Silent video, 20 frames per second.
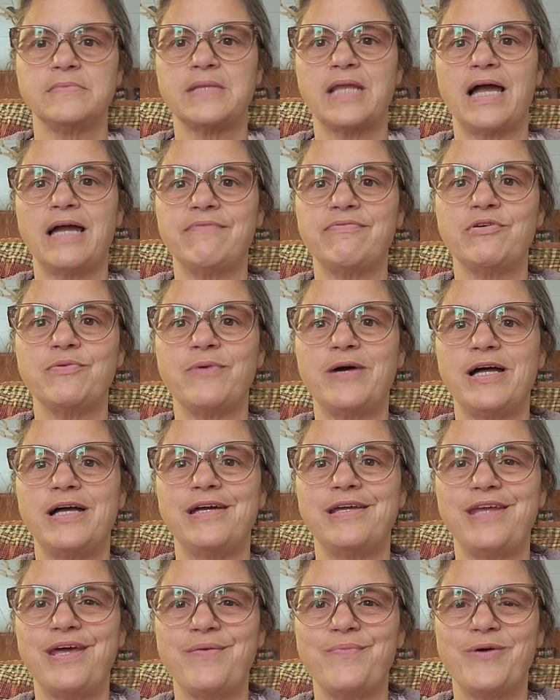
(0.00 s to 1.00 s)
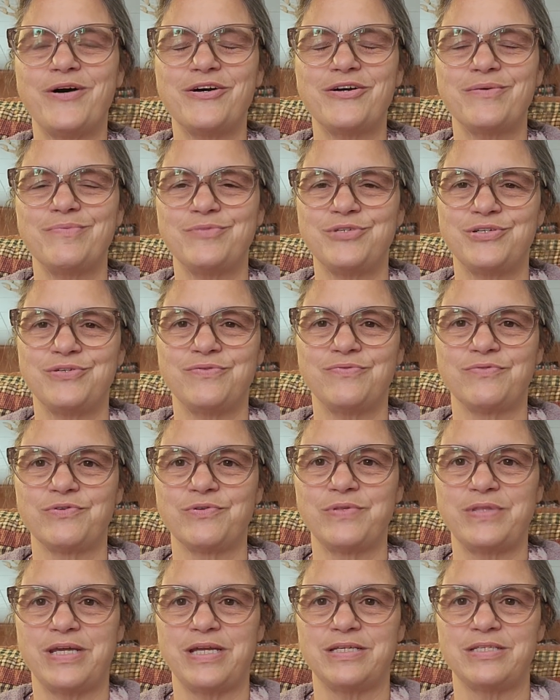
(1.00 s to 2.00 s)
Hi everyone, and welcome to
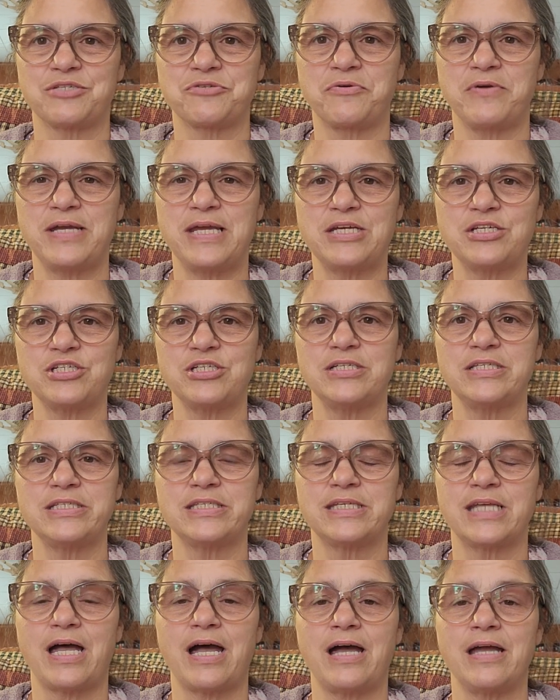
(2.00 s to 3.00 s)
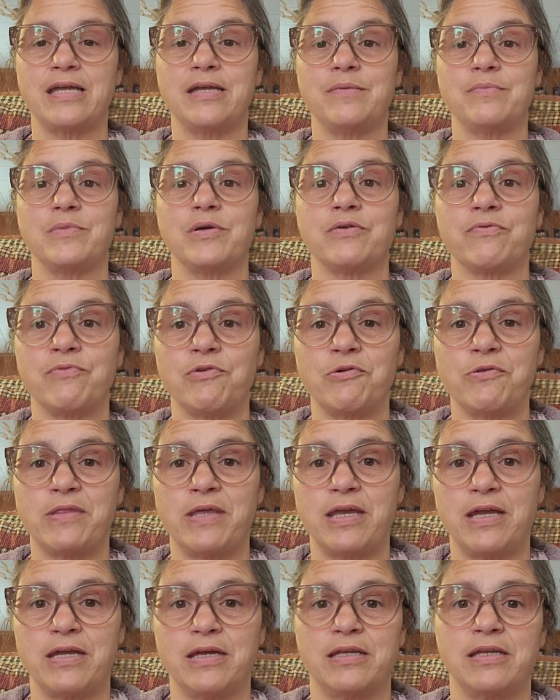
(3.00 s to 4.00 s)
Ruth Ann's Creations. I am Ruth
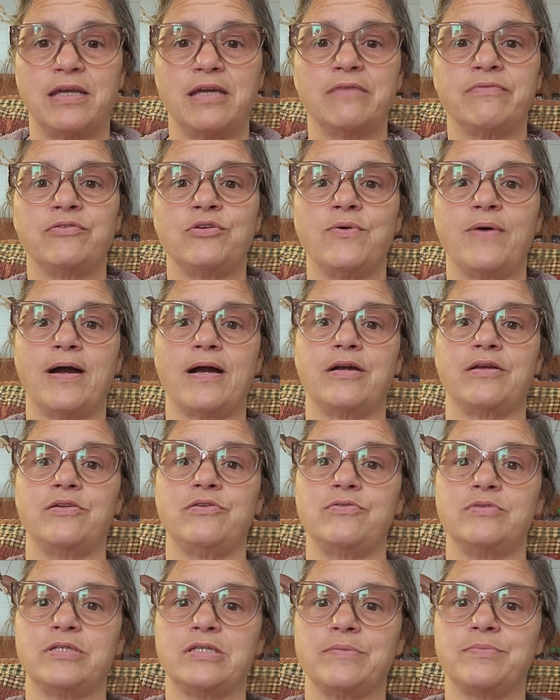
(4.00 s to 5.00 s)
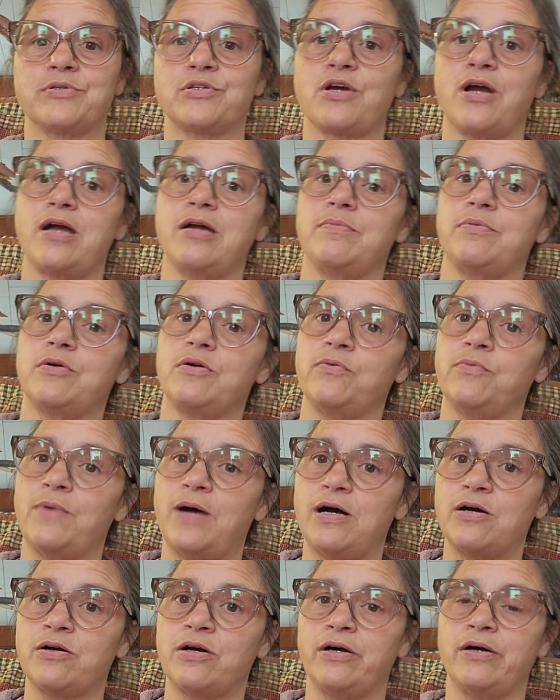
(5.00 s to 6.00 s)
Ann. If you are a new subscriber,
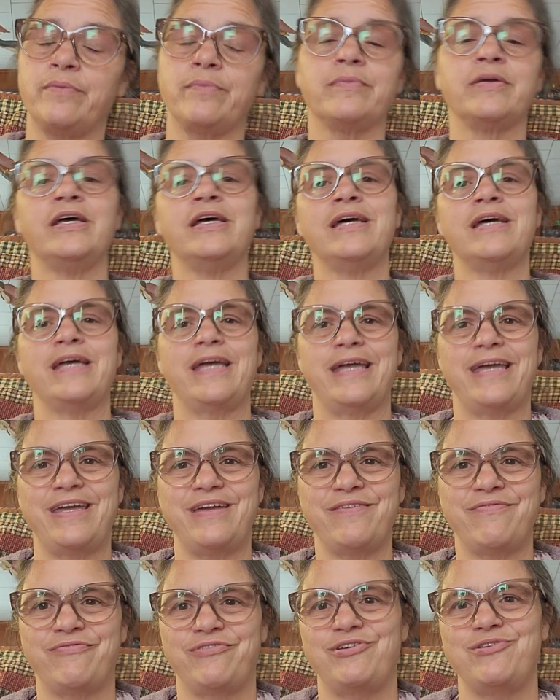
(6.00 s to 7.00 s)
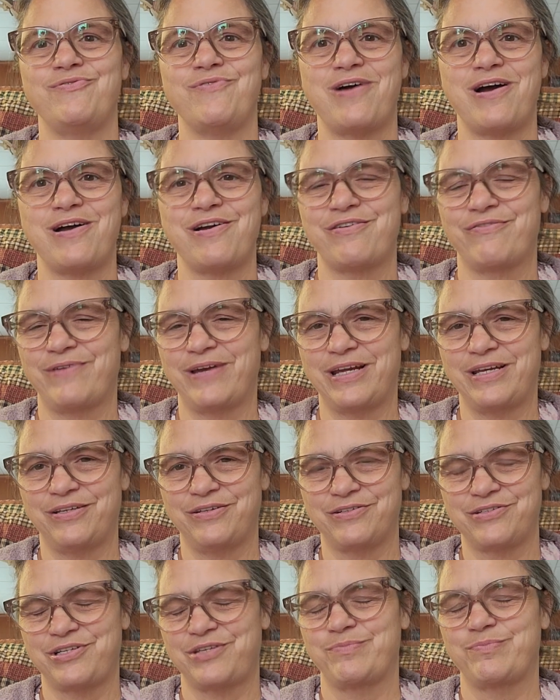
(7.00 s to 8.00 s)
welcome. If you are a
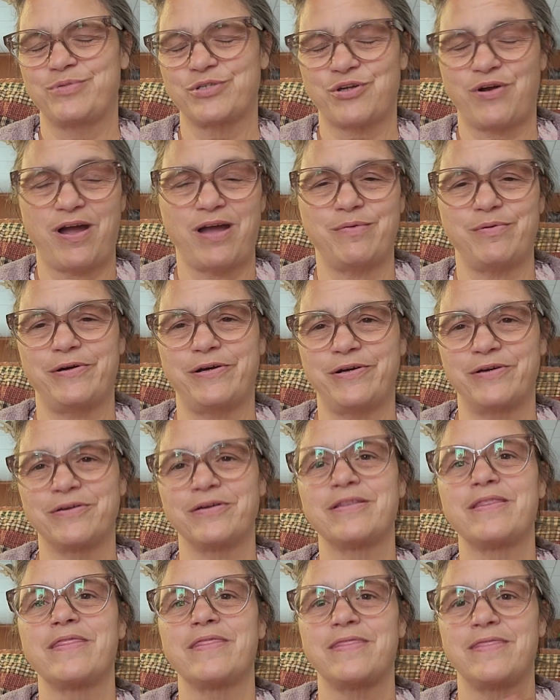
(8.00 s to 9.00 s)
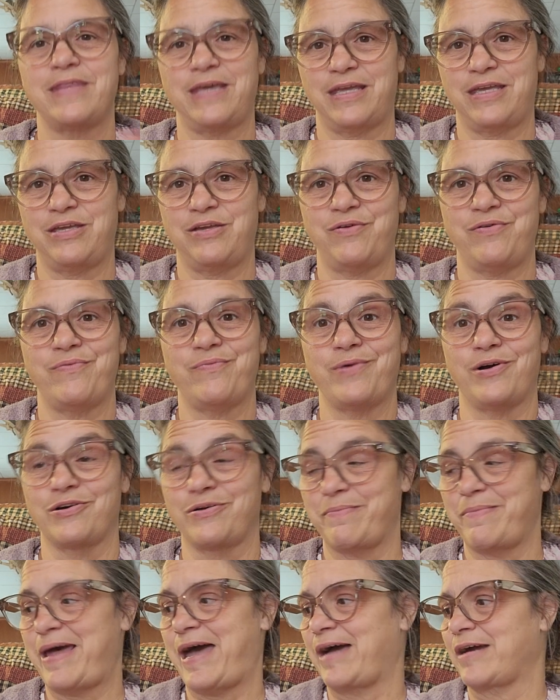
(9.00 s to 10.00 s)
regular subscriber, thank you and
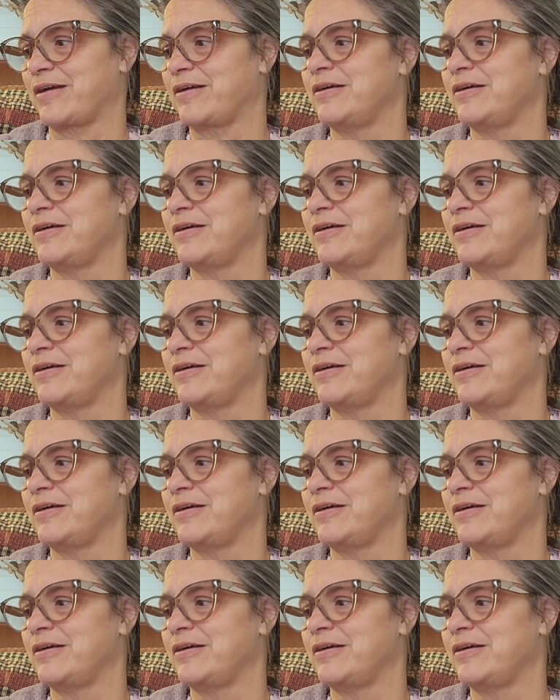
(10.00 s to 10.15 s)
welcome back.